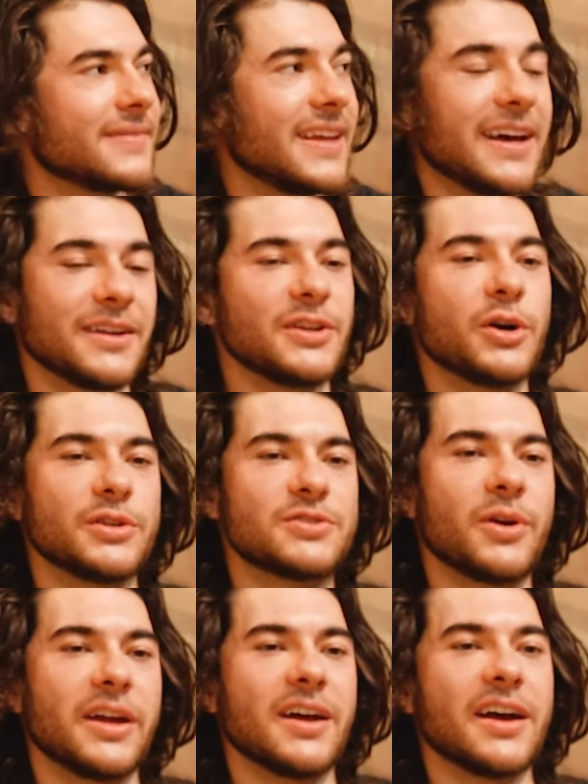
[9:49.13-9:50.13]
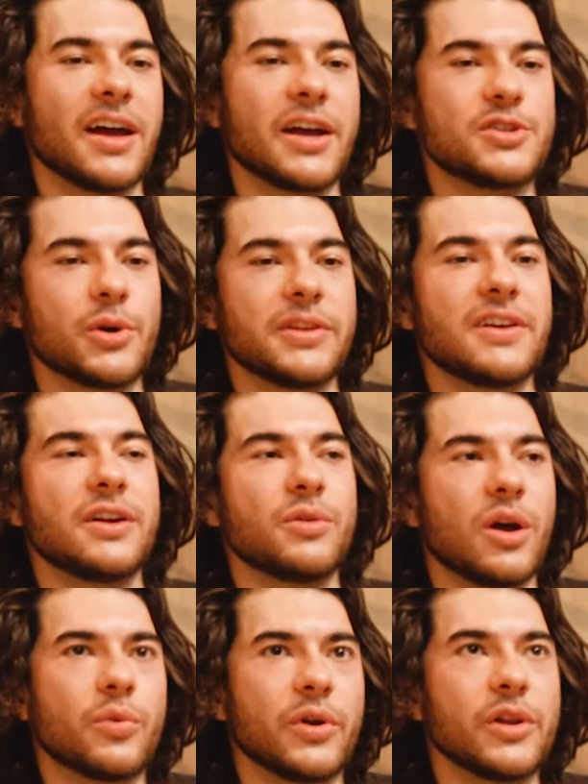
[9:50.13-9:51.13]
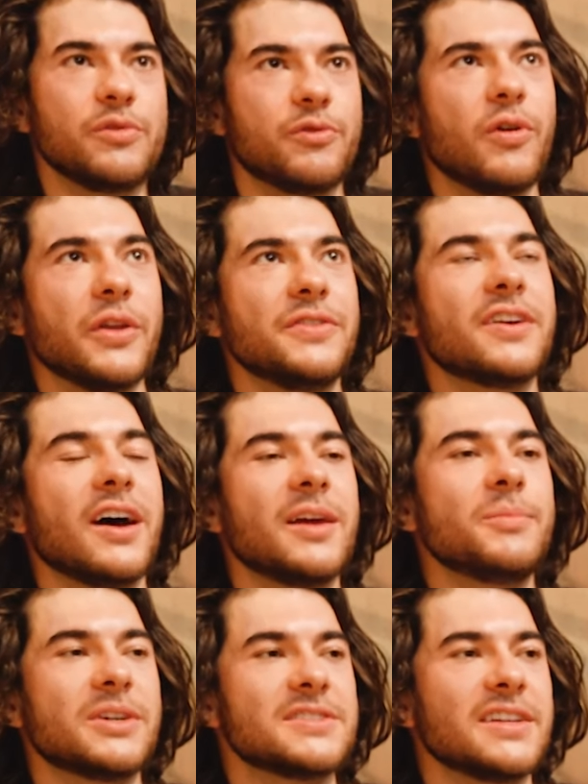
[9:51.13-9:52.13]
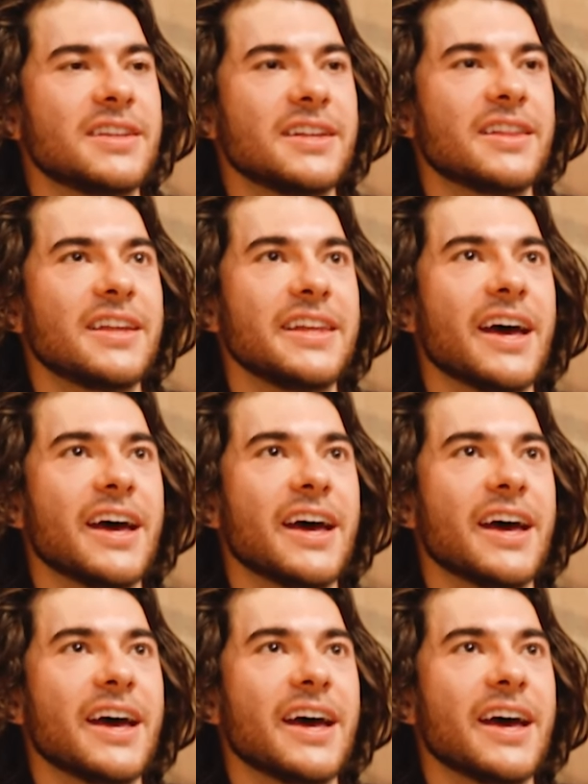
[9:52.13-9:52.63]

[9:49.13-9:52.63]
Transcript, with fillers: Yeah, no, it's great. I, I joined at a, a really fun time because I think that,